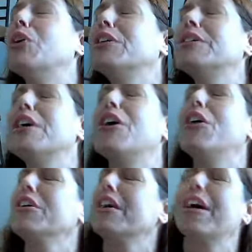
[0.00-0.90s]

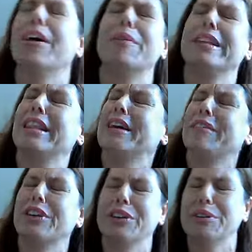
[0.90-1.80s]
Oh, God, we love
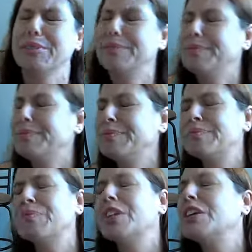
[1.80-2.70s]

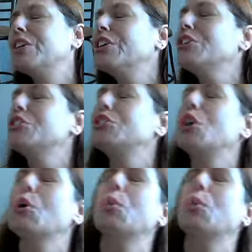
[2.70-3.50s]
you. You're so